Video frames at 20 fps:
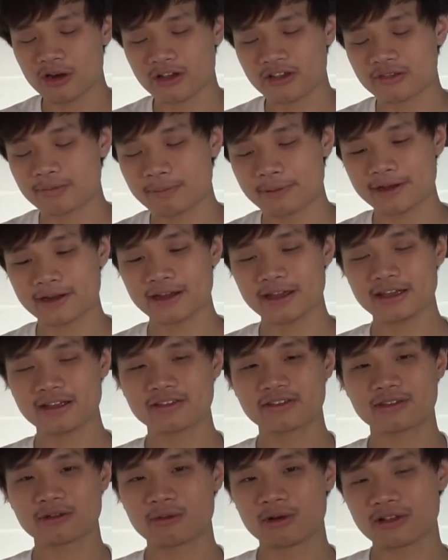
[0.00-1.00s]

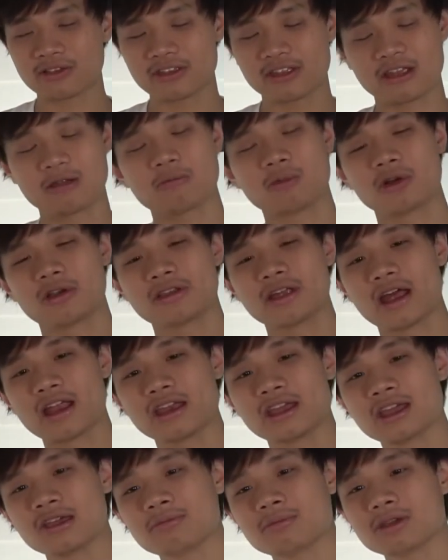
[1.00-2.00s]
experienced, you want something more
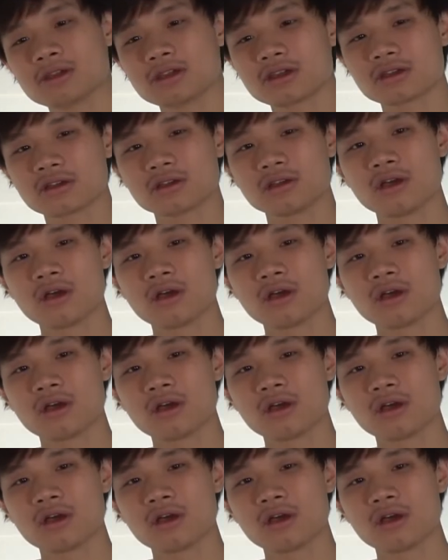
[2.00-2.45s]
dynamic,